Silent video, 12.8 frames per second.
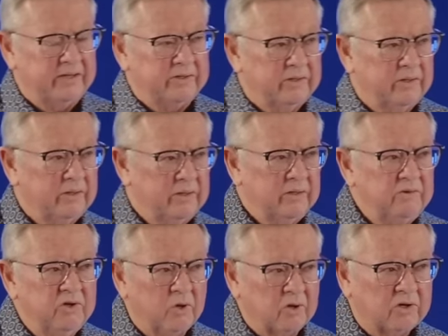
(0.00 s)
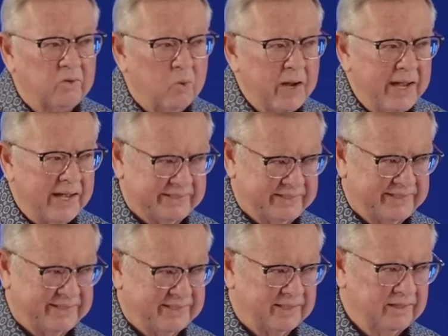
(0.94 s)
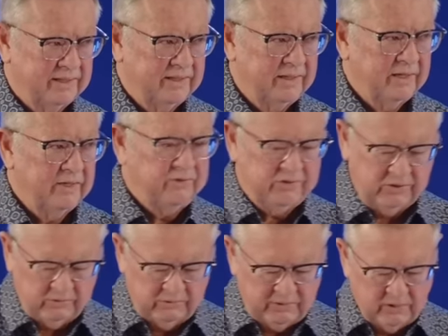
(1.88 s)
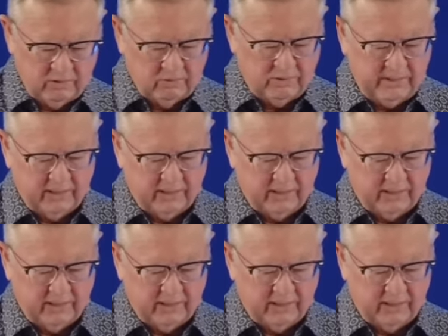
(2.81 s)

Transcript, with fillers: it your quest to know